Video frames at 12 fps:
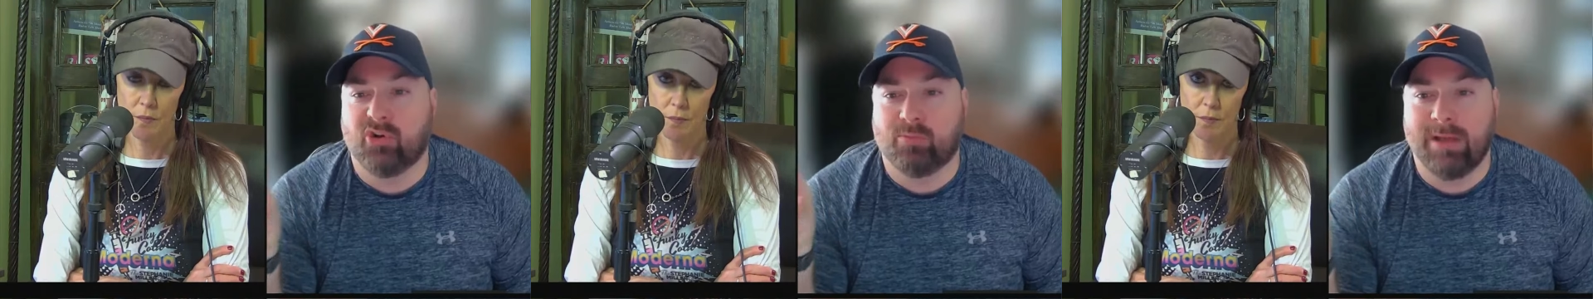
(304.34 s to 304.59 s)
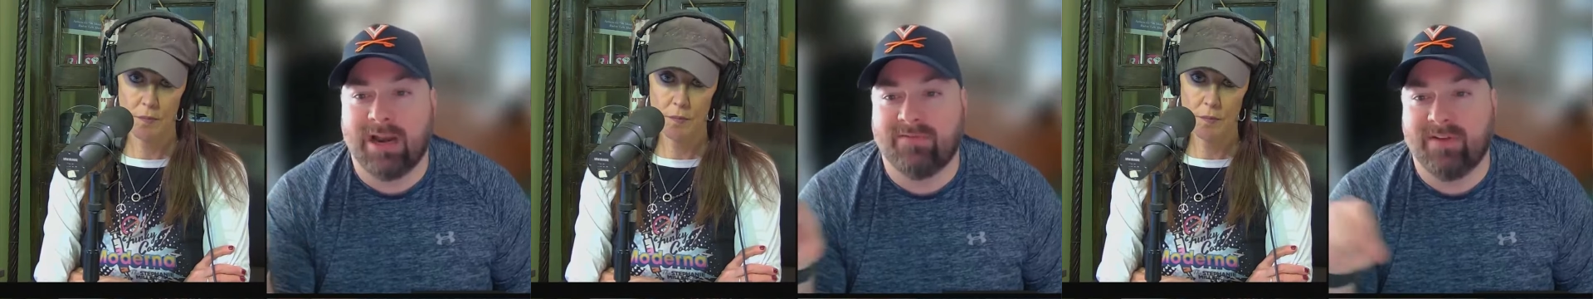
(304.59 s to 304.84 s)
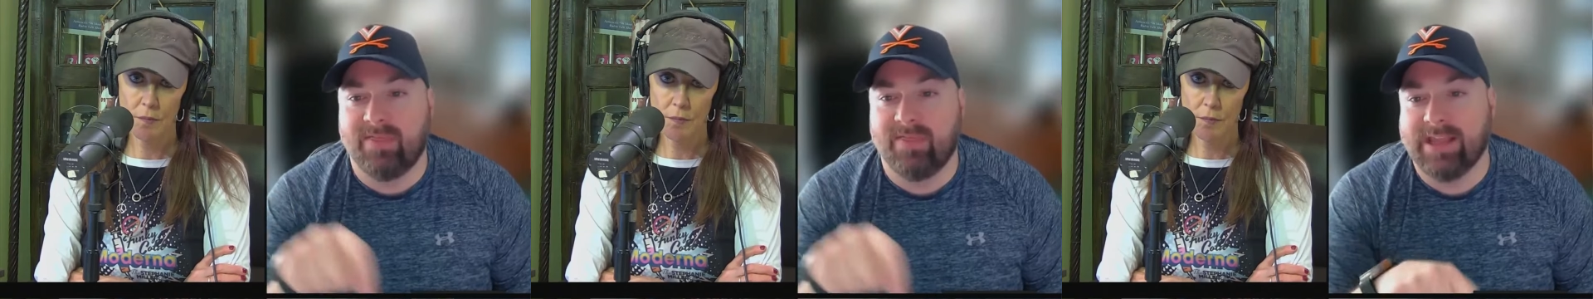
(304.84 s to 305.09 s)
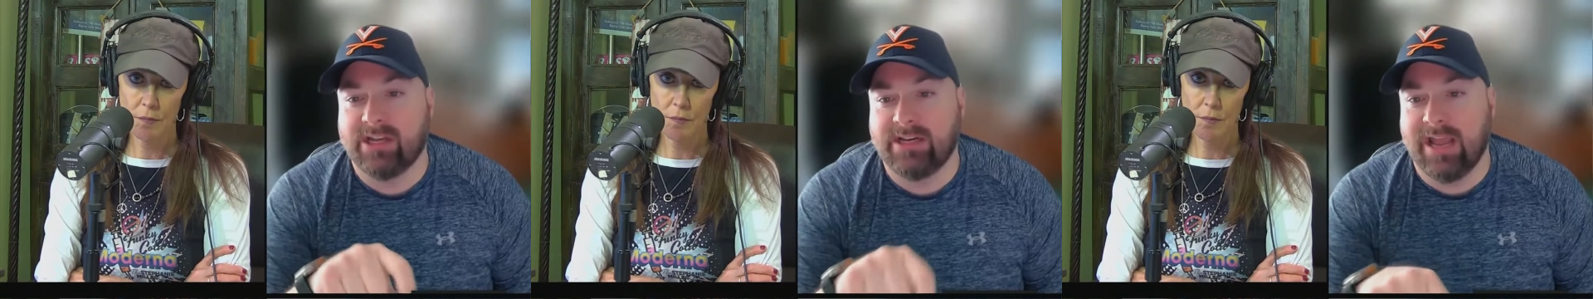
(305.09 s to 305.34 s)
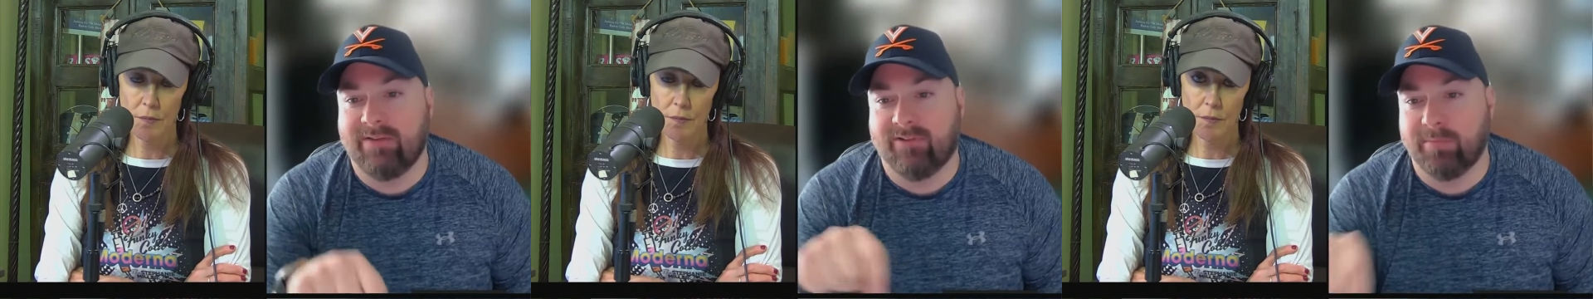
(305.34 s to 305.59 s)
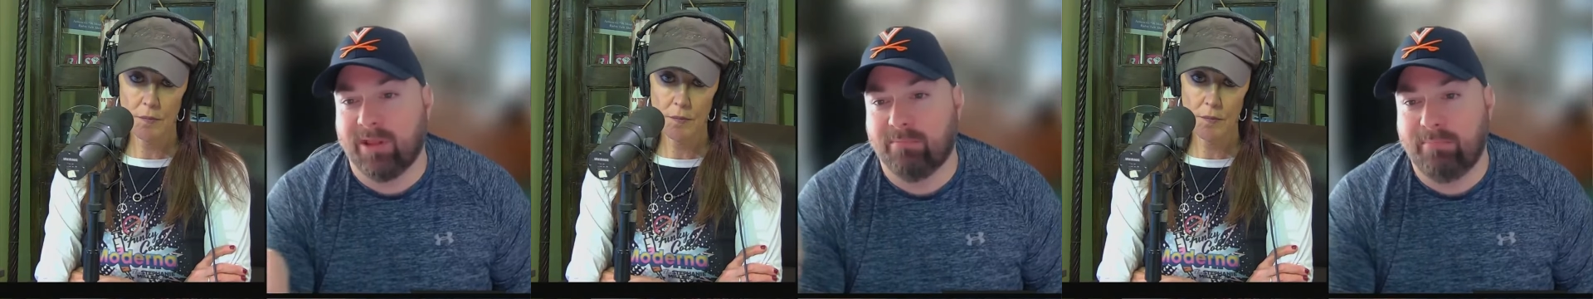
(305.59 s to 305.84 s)
Speaker 1: benefit they could get
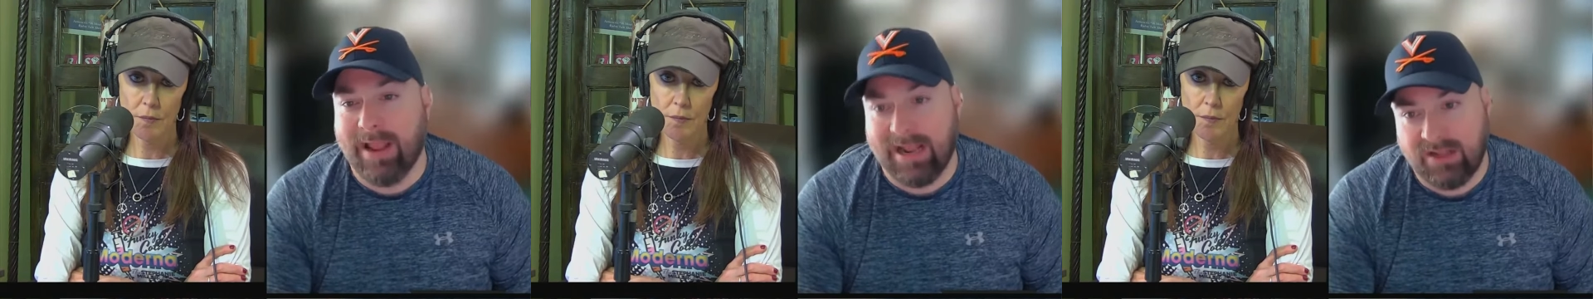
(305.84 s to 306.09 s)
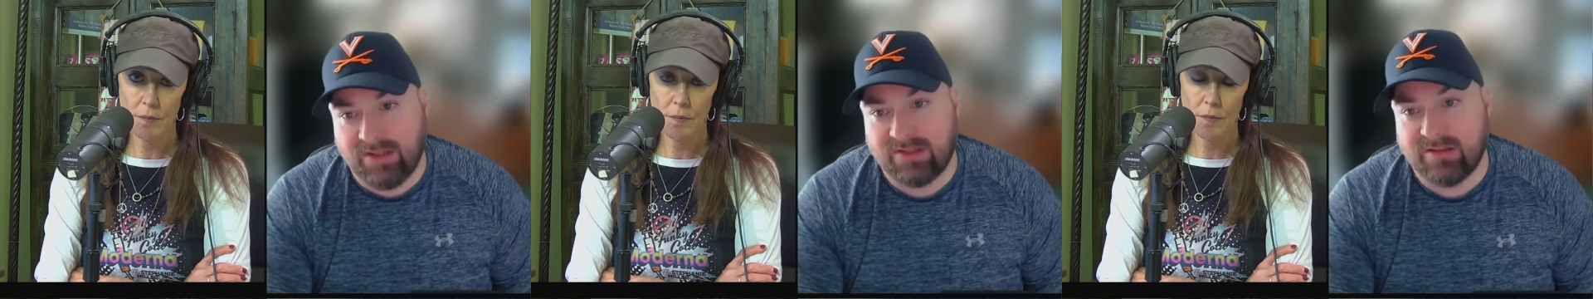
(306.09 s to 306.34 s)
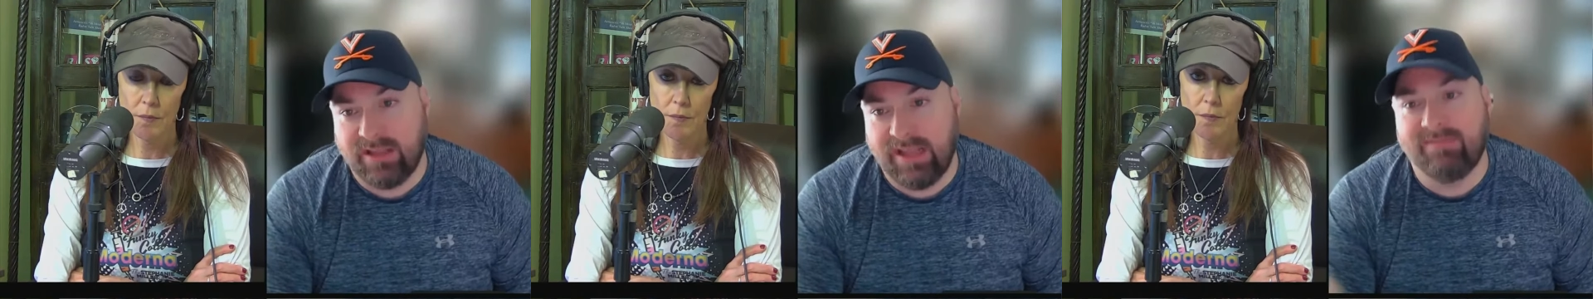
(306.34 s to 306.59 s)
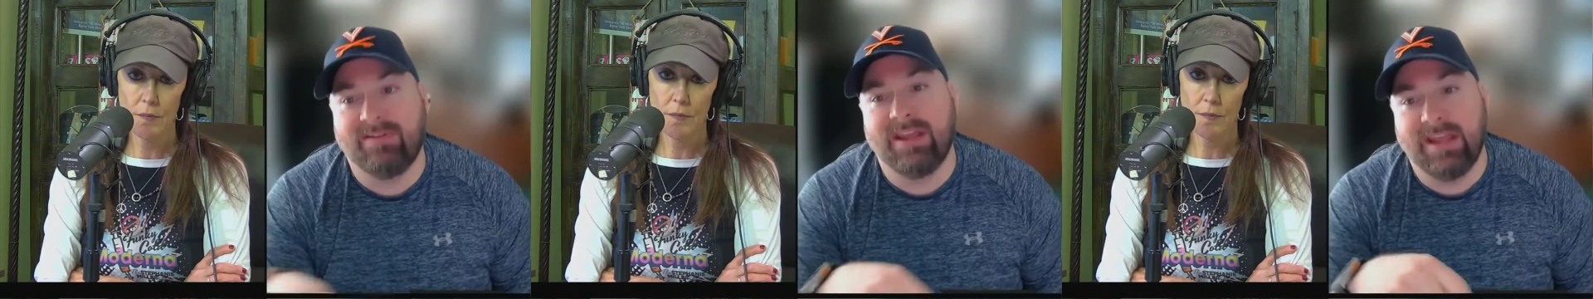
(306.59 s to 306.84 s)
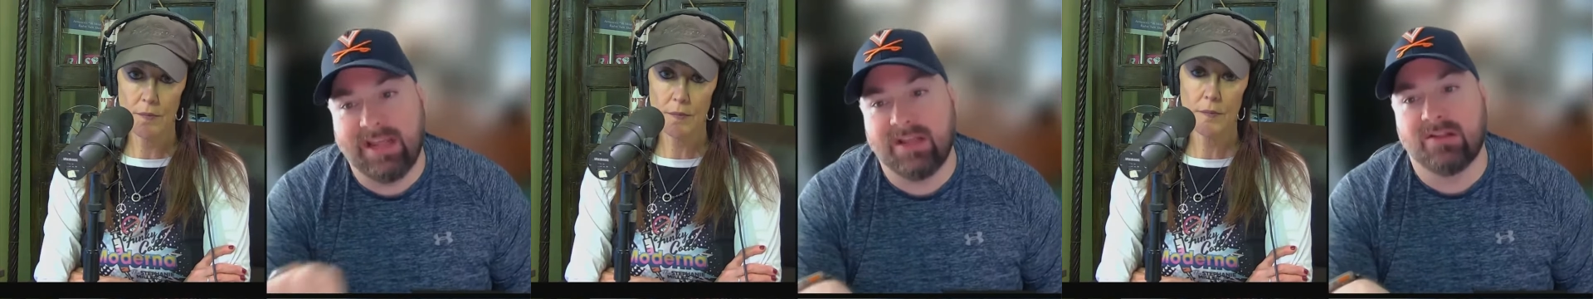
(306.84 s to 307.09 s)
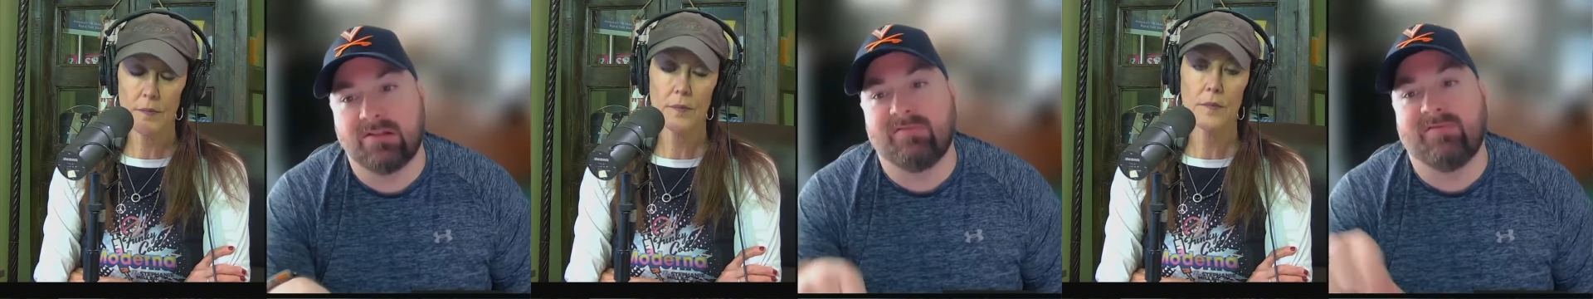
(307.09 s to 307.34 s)
from their base if he
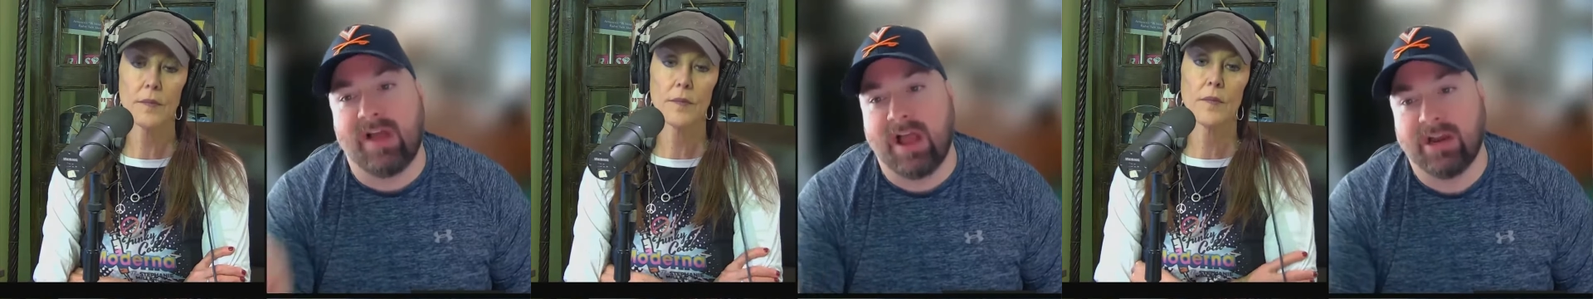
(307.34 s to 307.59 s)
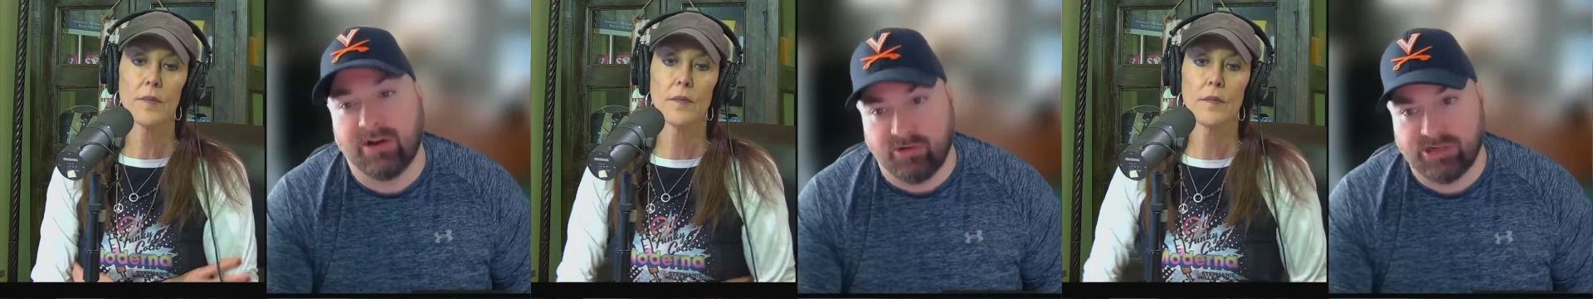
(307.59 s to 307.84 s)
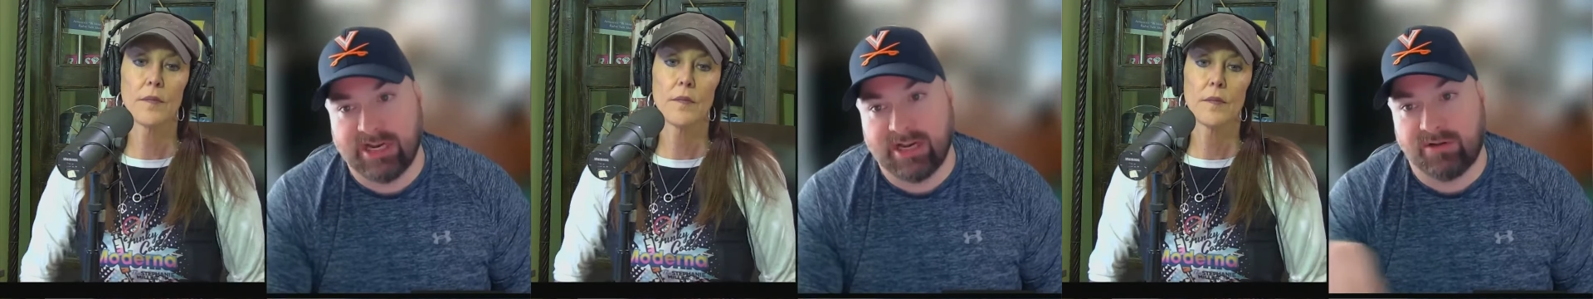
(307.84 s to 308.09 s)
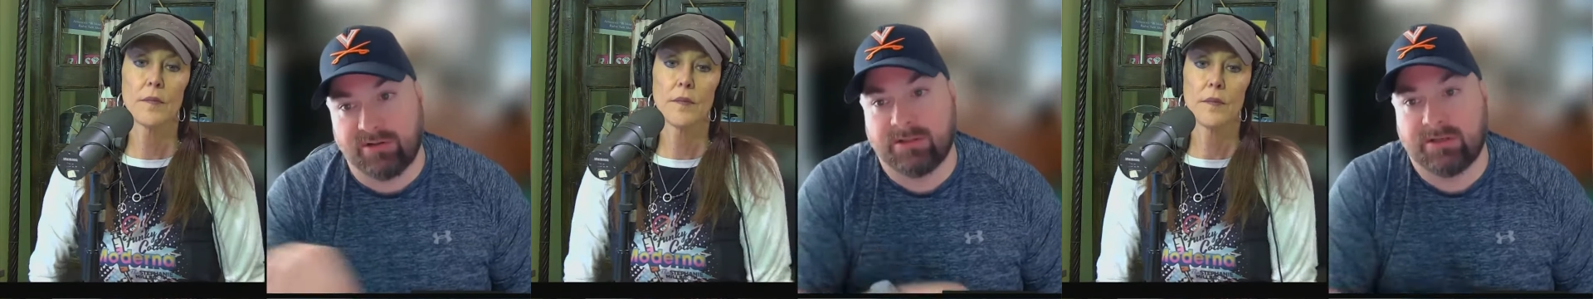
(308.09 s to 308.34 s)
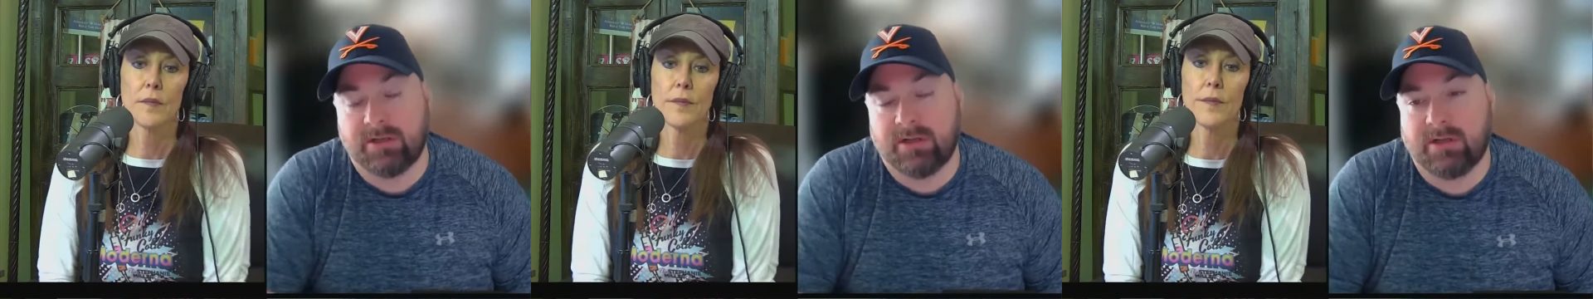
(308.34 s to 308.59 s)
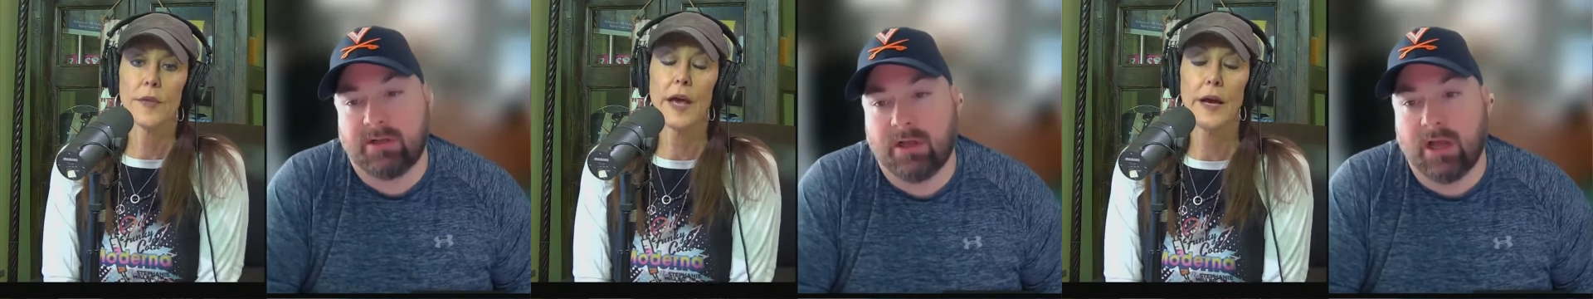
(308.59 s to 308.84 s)
is fined or jailed
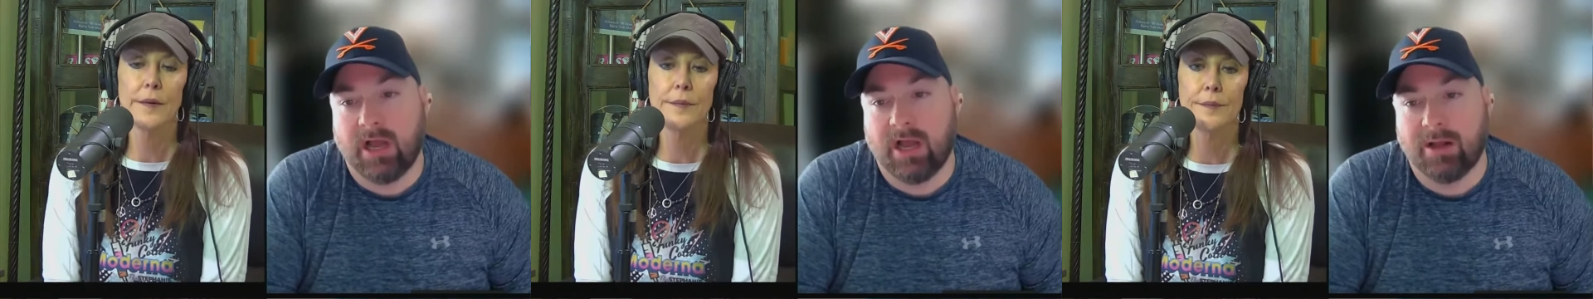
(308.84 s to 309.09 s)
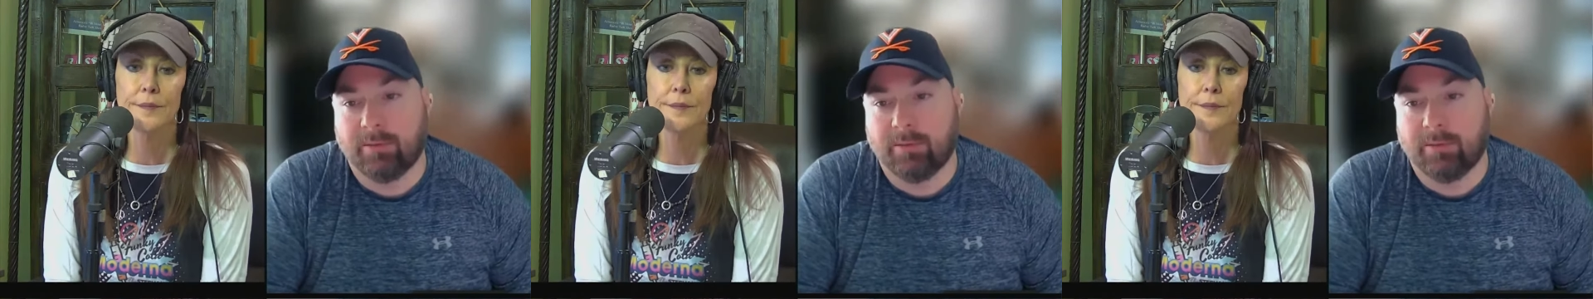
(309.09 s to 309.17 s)
yeah.